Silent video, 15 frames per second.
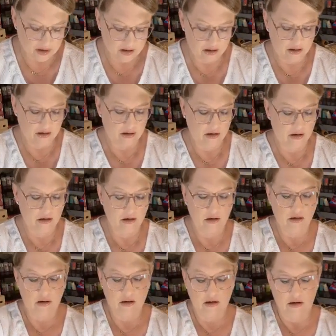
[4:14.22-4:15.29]

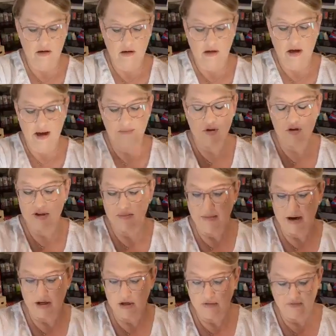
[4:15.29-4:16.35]
I'm
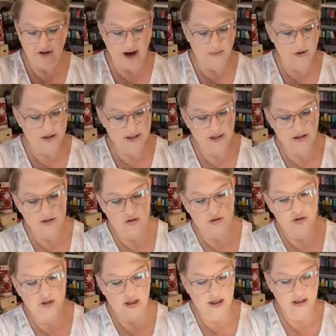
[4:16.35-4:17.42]
using my good fabric
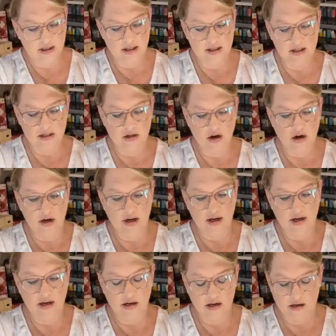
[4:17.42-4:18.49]
scissors to get this
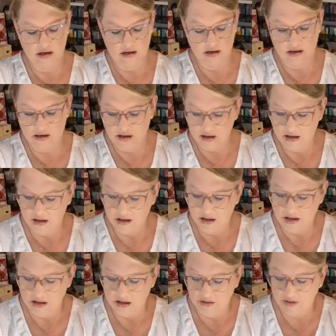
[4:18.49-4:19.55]
started.
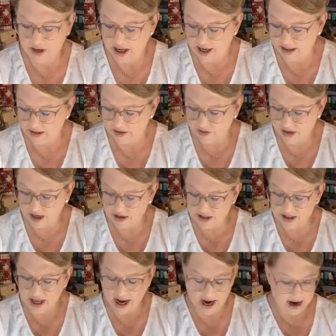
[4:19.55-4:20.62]
Okay, so
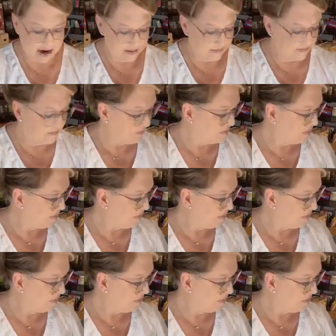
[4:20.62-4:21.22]
there's that.